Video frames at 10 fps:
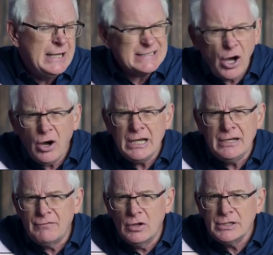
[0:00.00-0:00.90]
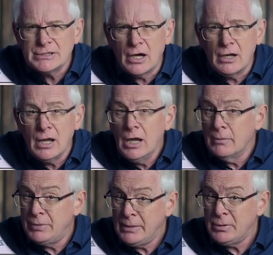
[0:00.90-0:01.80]
it's highly volatile
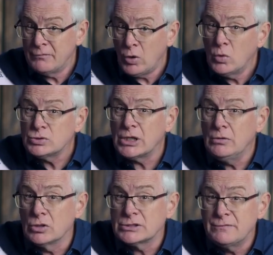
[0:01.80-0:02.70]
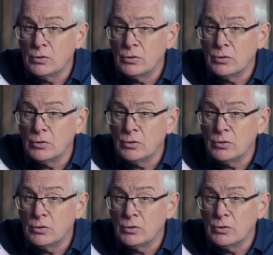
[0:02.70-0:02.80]
and people have also lost